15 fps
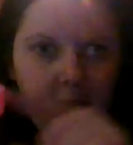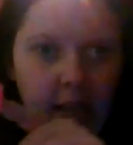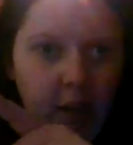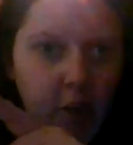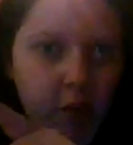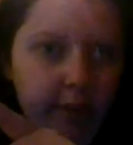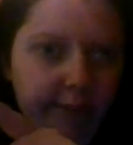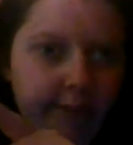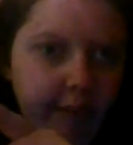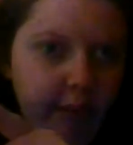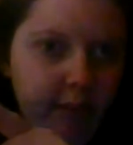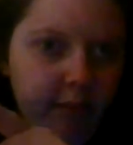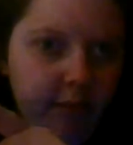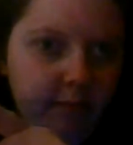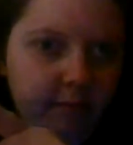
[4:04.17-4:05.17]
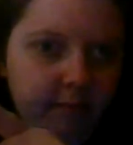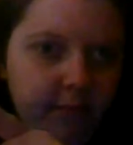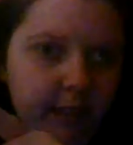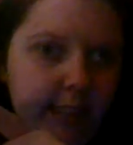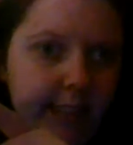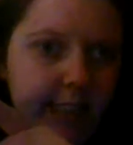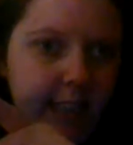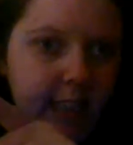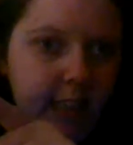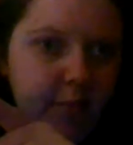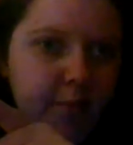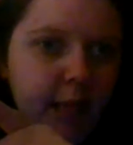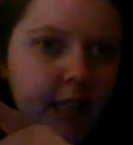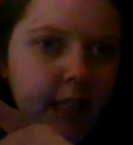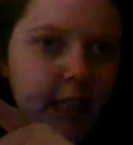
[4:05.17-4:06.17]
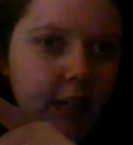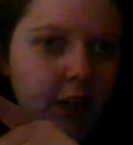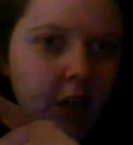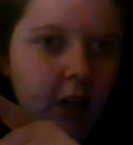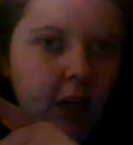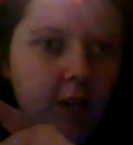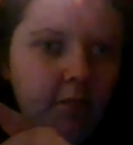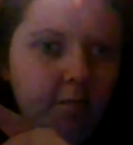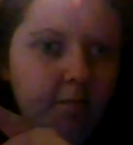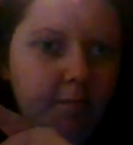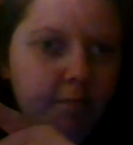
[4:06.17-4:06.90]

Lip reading: And on the front, it says medical alert,